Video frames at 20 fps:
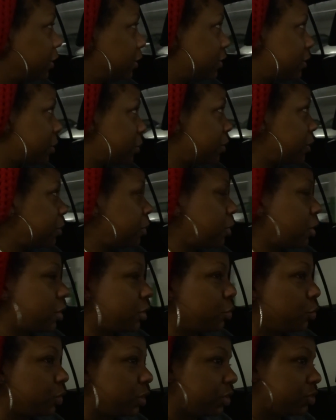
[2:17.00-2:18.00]
some people are
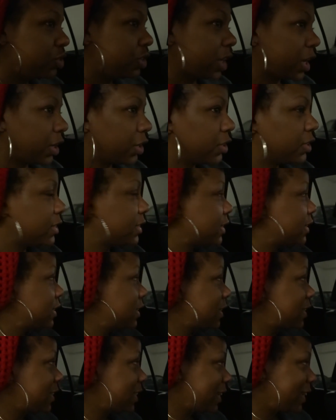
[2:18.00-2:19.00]
in. Wheelchairs. Have relations with
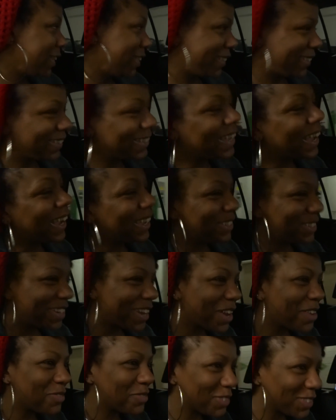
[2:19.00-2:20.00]
my wife. Yeah, you can
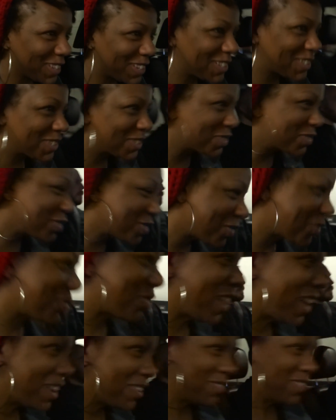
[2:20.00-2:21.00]
have relations with your
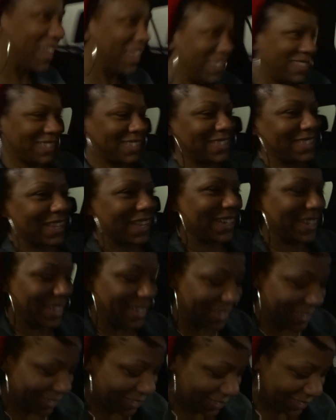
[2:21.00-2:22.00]
wife. That's
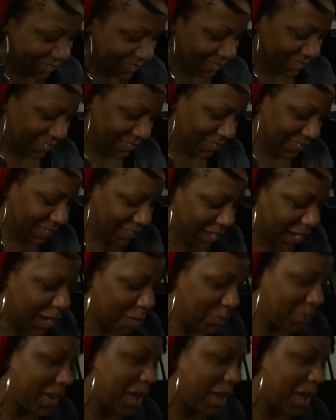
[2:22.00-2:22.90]
exciting. I'd be